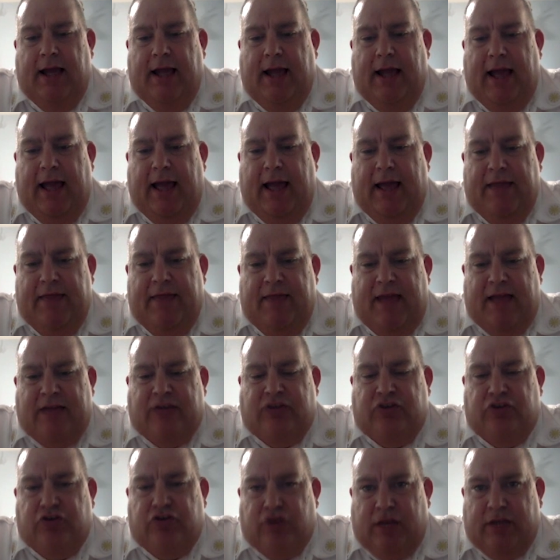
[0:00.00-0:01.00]
And that
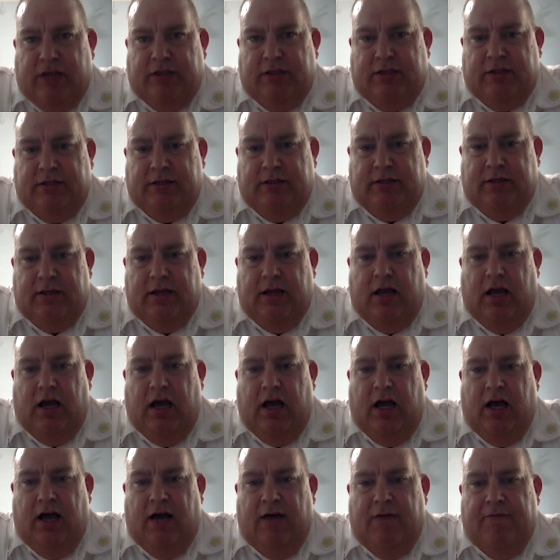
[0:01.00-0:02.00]
stress
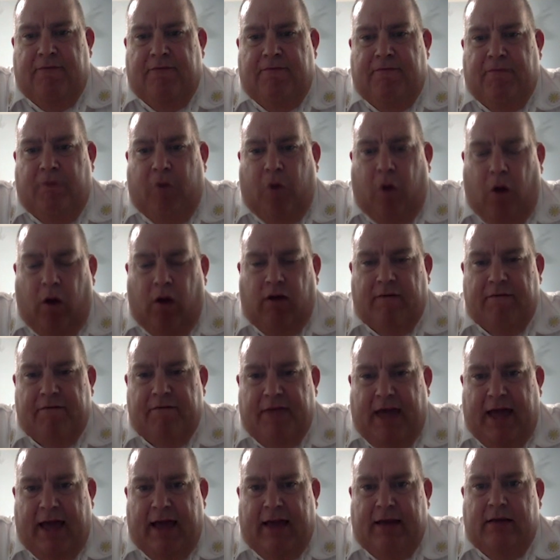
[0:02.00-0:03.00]
of all of
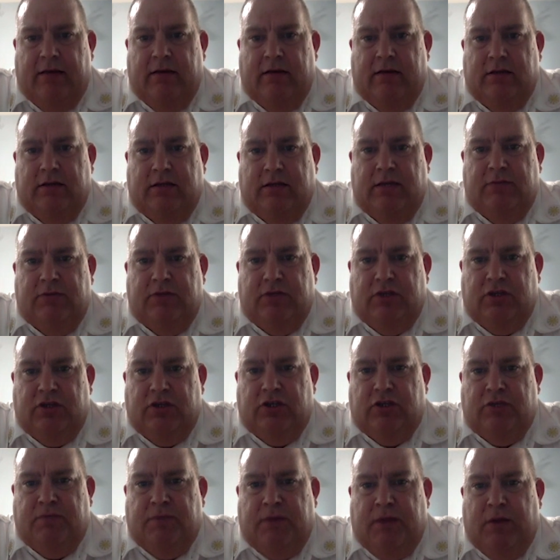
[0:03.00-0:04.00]
that seems to
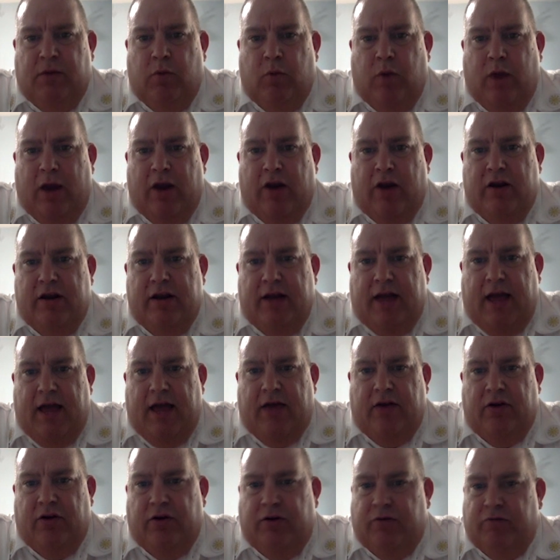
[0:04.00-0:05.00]
just be wearing
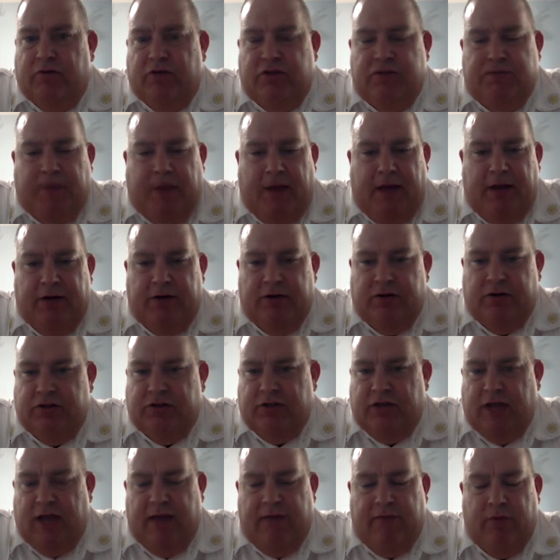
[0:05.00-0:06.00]
down on responders
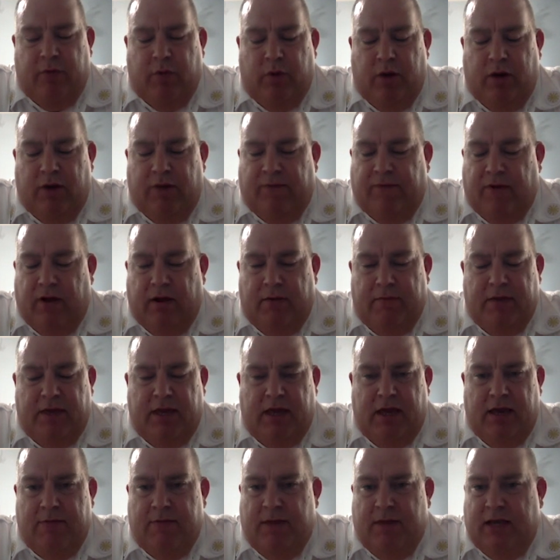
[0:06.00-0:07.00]
everywhere, from
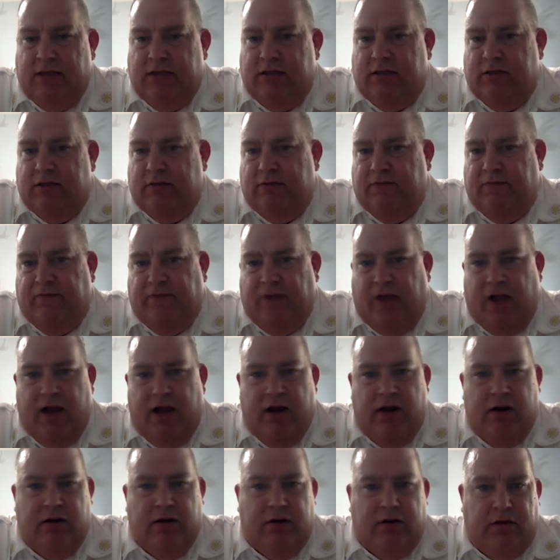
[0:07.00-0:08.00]
EMS,
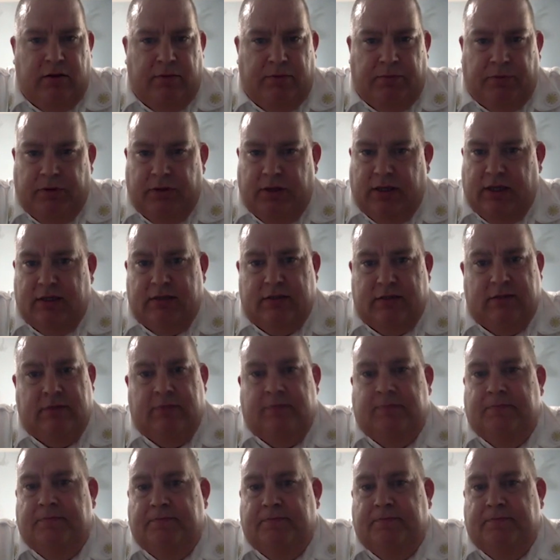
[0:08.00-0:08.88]
fire, to police.